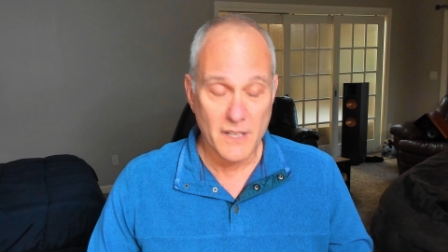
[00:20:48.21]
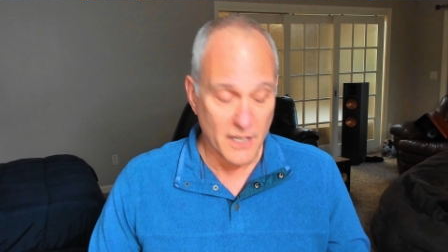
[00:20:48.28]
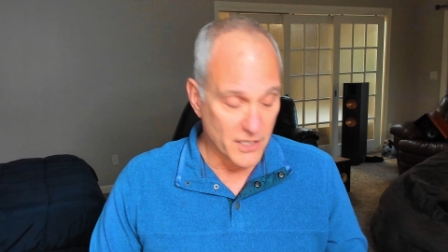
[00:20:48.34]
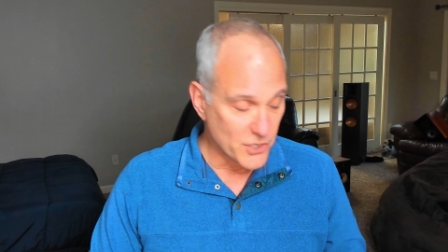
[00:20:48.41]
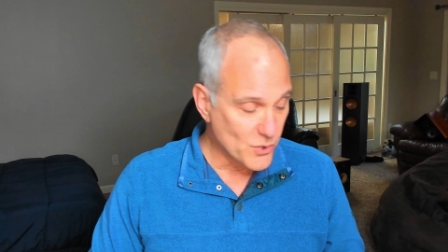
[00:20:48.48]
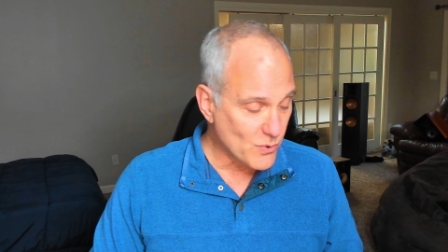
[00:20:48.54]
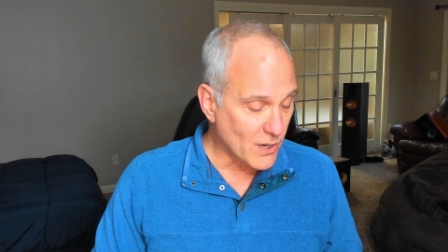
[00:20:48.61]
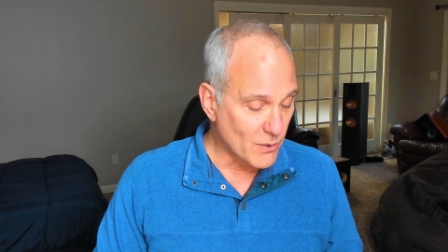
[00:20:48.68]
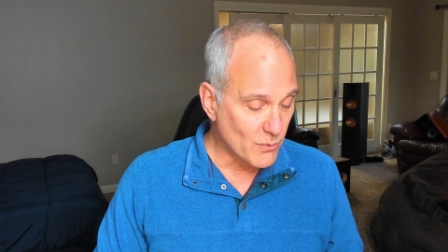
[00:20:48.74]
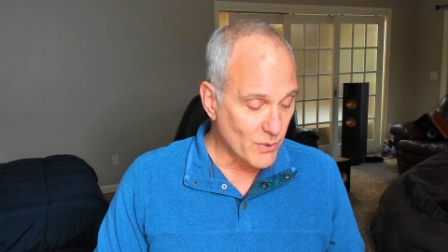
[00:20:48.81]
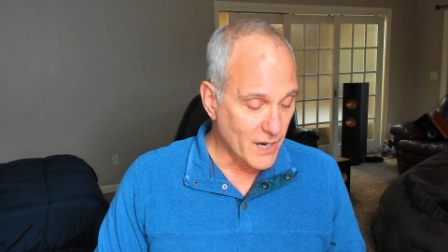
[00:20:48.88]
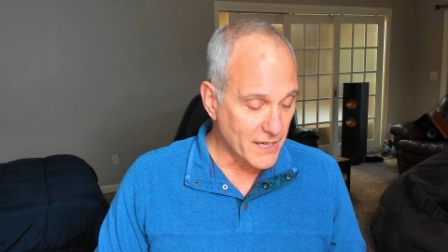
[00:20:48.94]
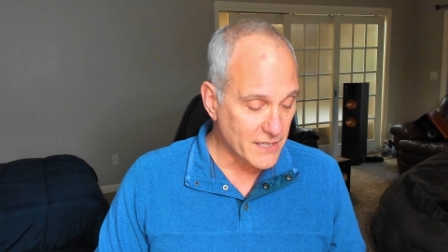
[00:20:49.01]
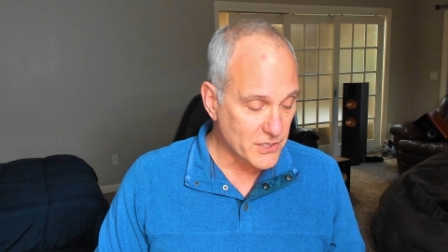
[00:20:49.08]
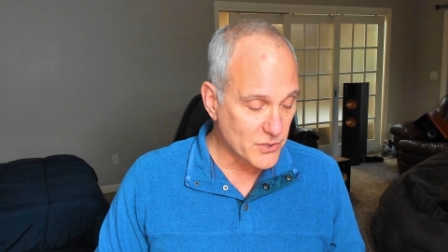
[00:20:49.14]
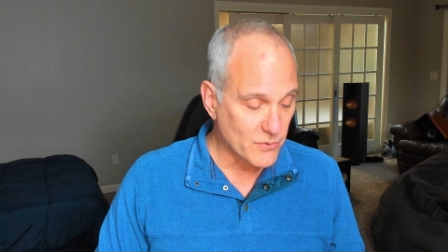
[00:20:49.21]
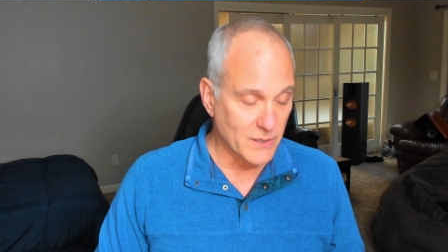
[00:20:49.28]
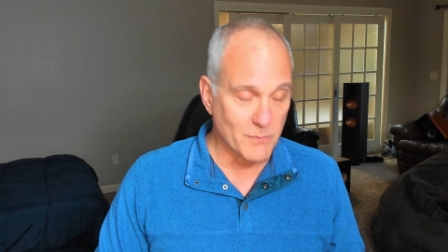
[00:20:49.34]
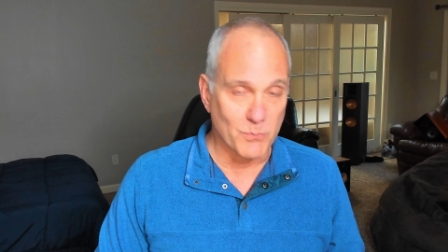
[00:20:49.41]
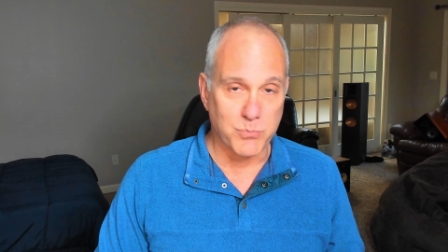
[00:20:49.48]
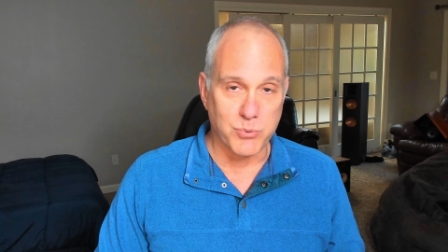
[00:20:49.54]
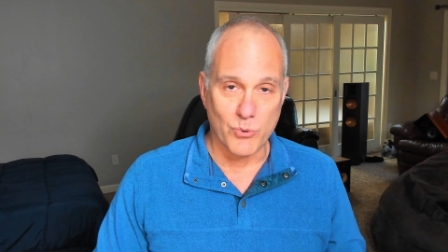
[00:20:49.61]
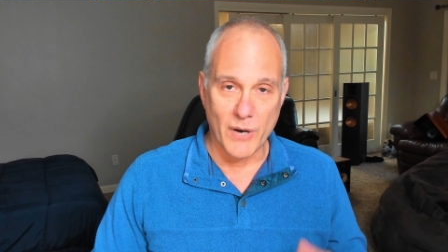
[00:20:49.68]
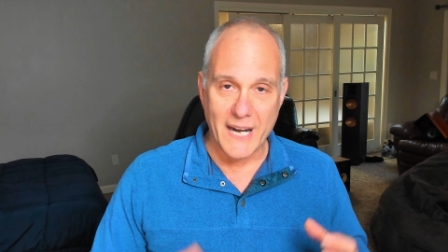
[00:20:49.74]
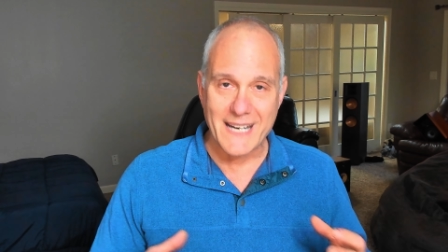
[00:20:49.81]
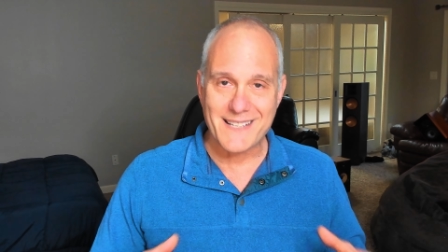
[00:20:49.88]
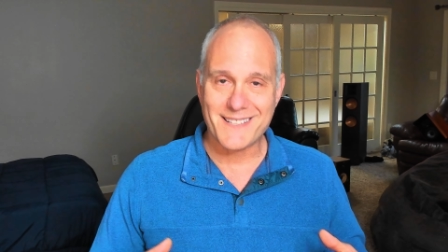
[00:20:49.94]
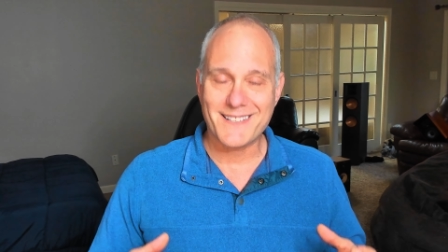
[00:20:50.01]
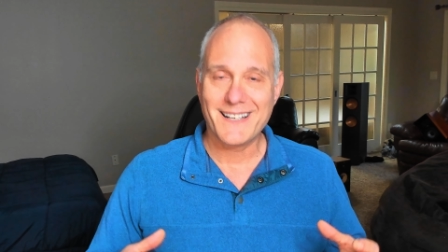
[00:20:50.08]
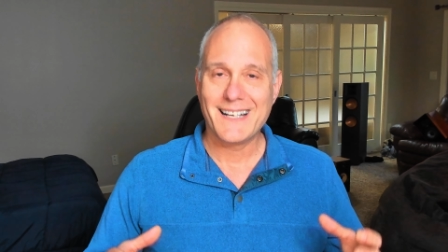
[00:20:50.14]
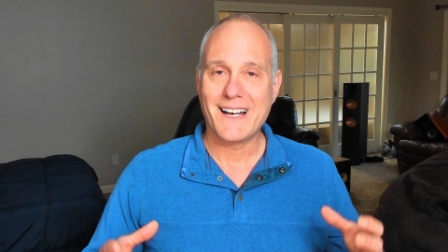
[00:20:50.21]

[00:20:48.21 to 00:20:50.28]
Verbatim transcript: you are ready to embrace